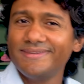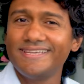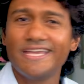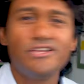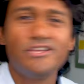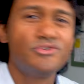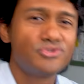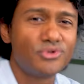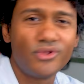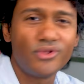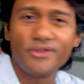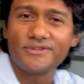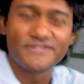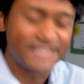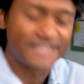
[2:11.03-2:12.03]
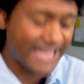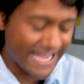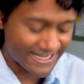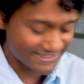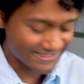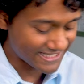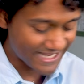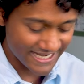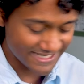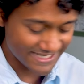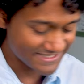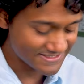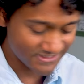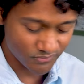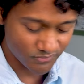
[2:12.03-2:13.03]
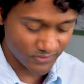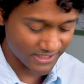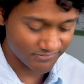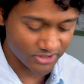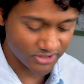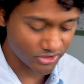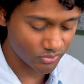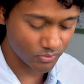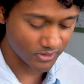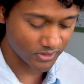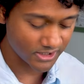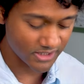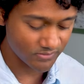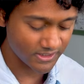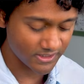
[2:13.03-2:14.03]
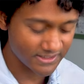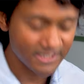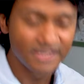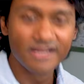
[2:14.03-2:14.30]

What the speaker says: get used to those lines and whatever you're working with.